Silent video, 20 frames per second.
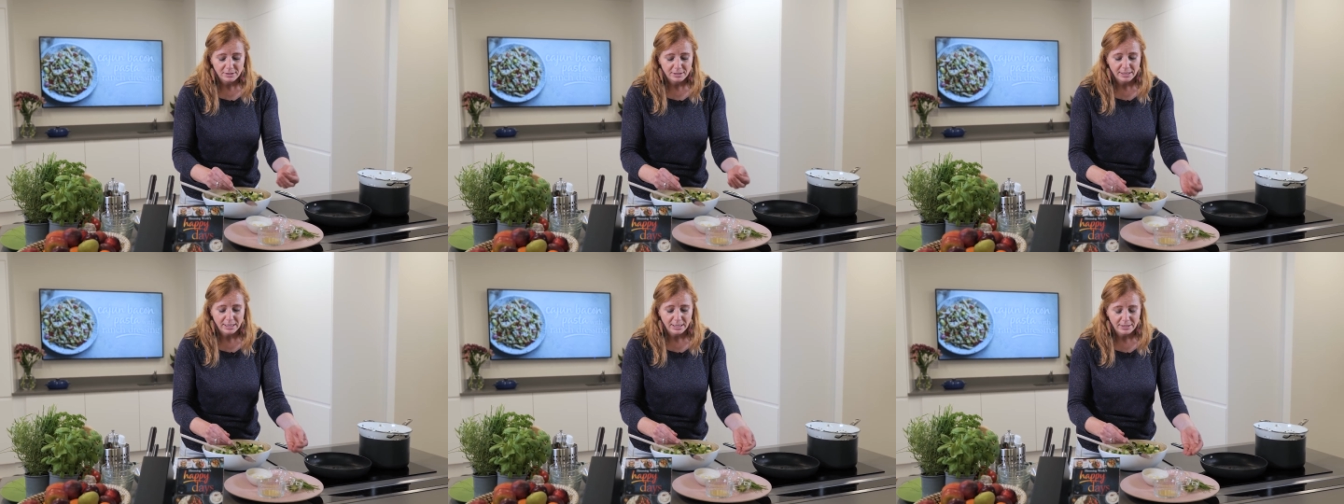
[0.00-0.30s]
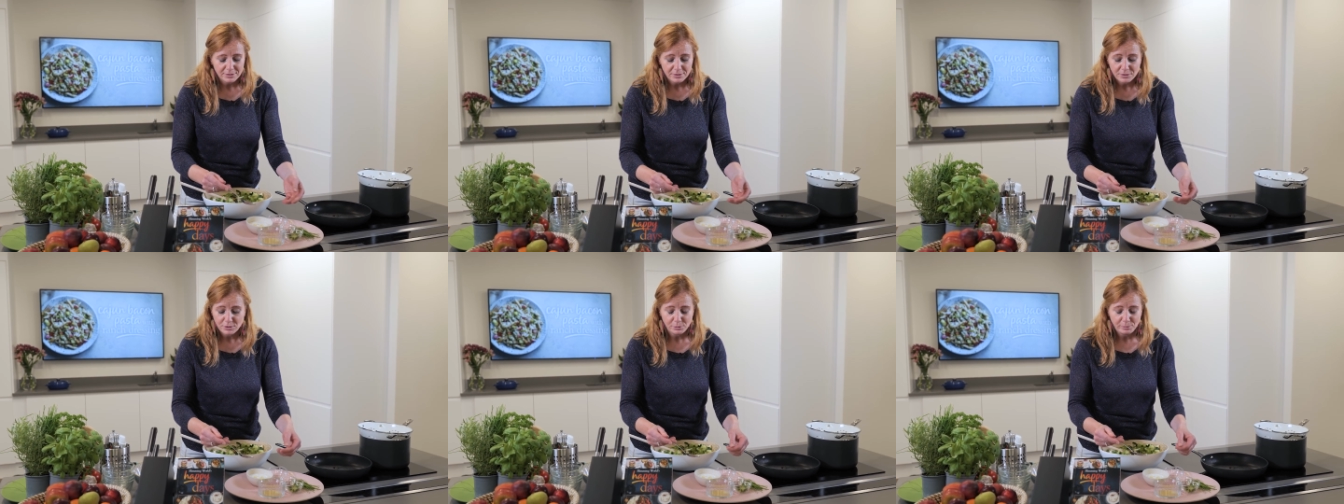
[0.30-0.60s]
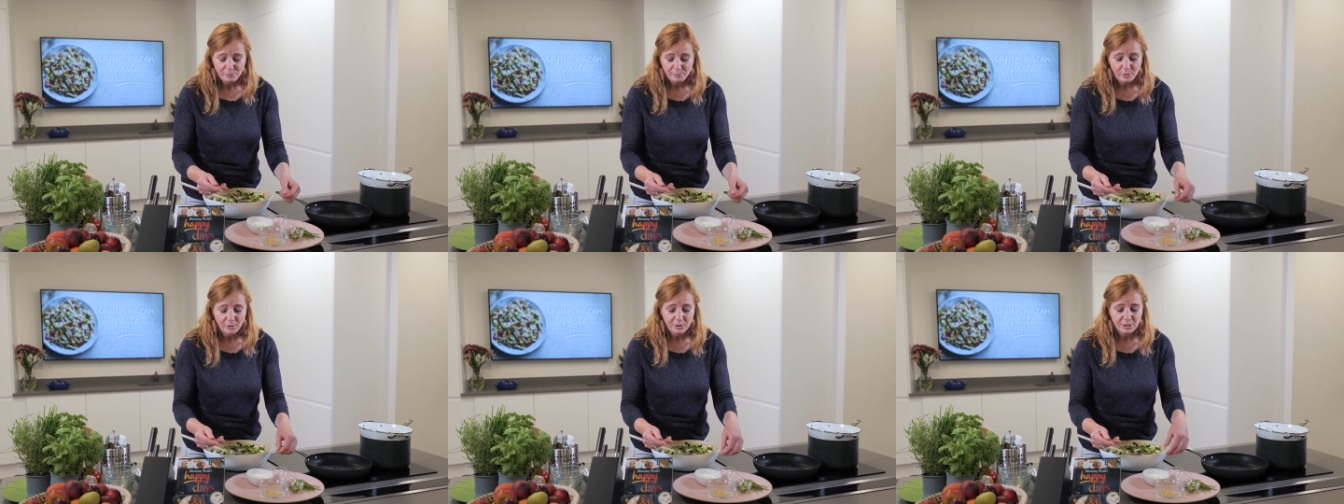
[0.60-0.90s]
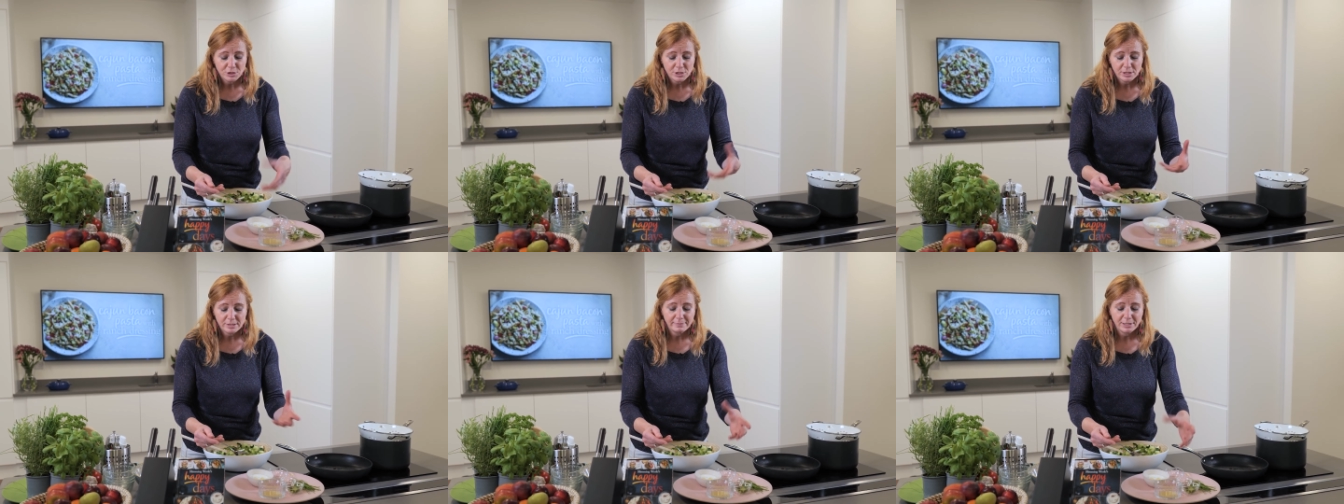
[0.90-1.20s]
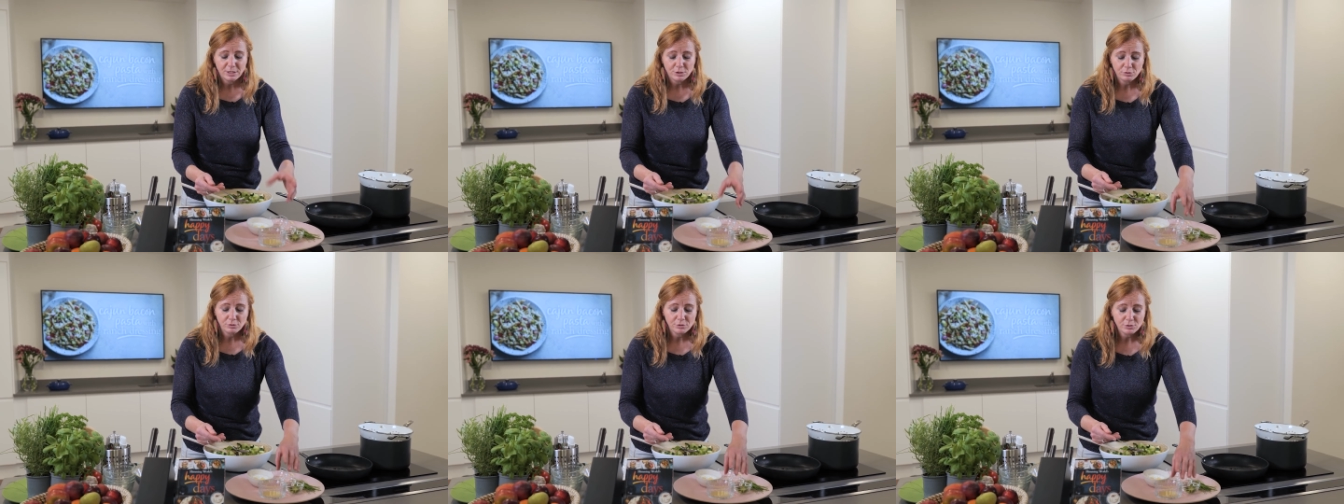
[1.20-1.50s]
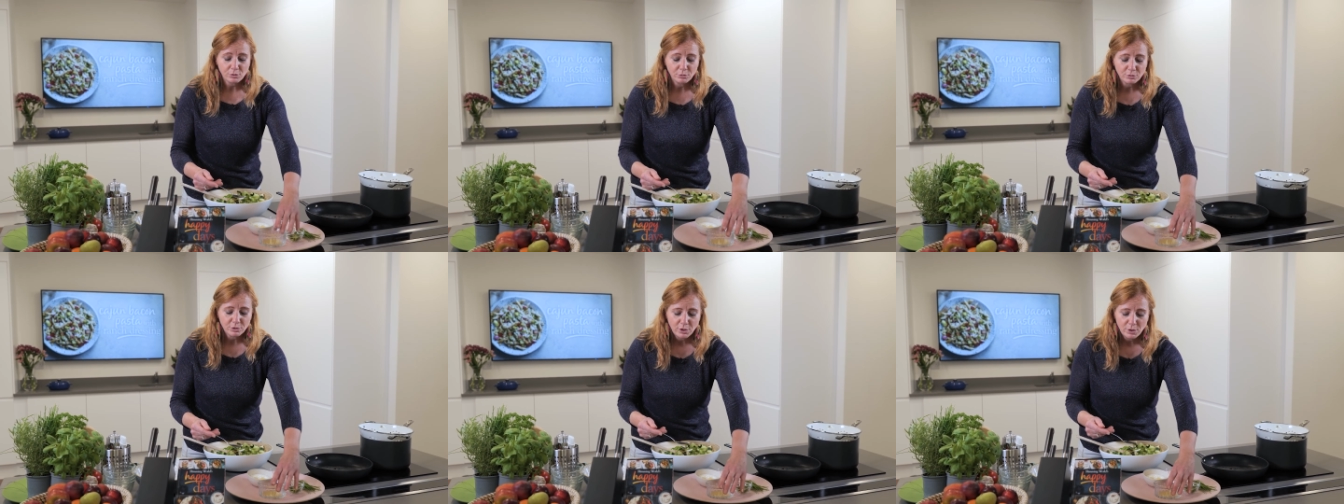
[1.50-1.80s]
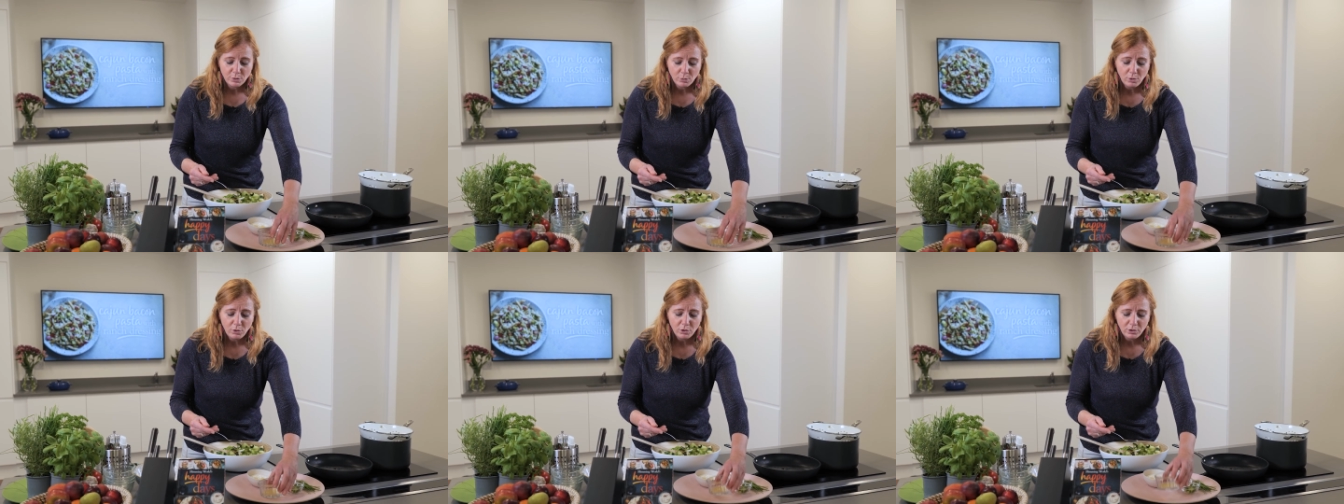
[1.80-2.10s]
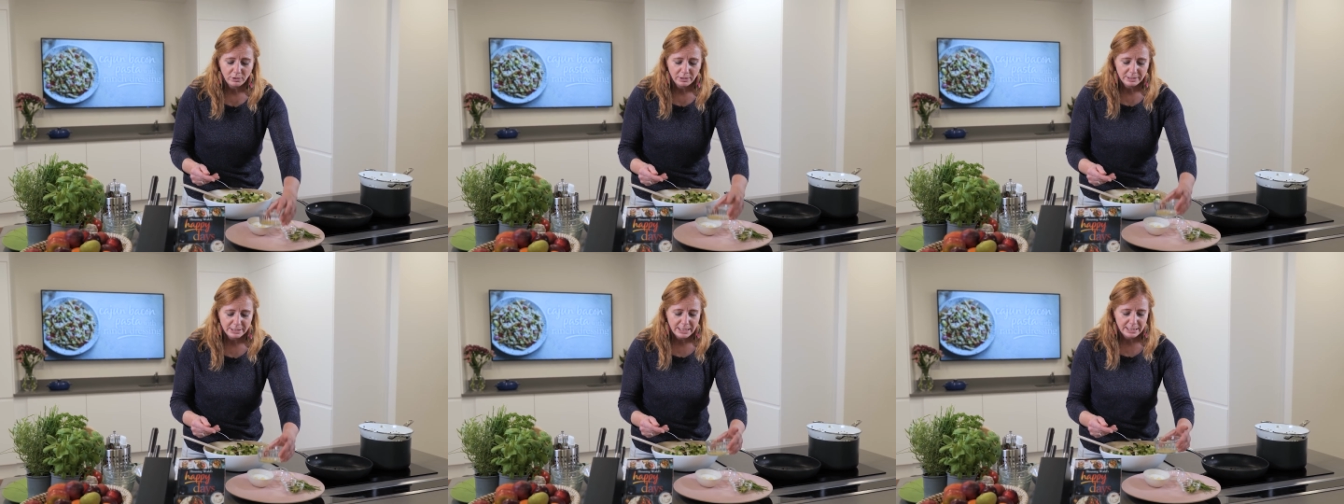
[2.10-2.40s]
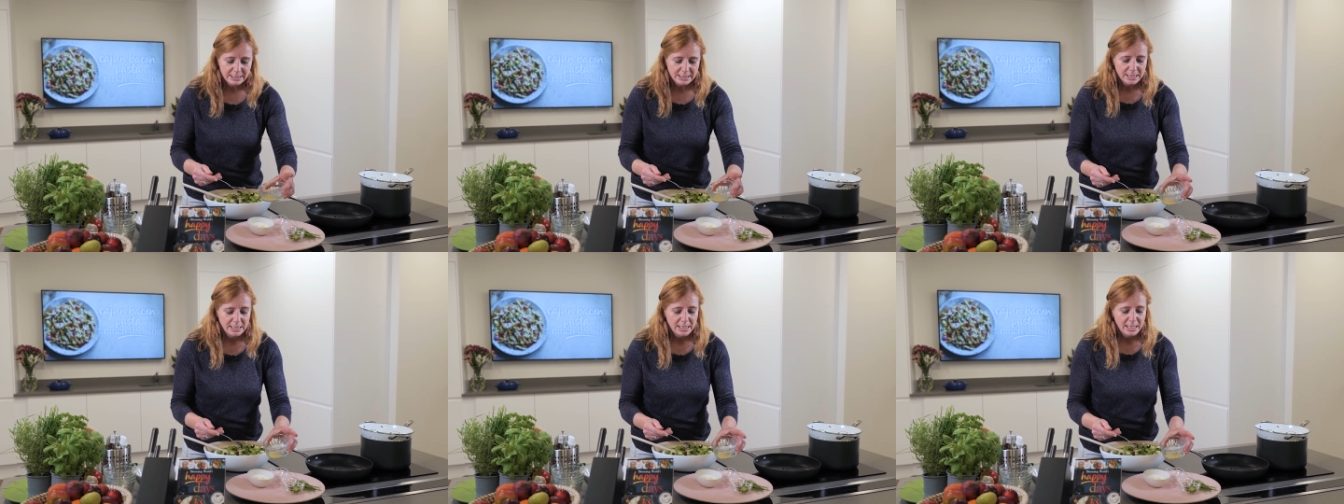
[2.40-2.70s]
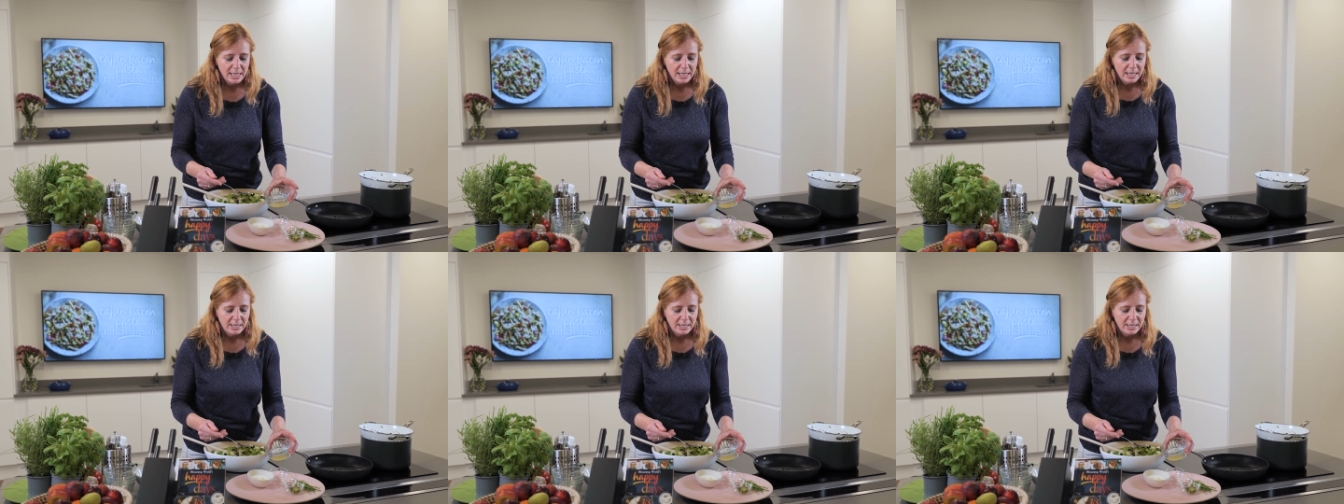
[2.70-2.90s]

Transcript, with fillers: you can get in the supermarket, just make sure it's got no oil in it.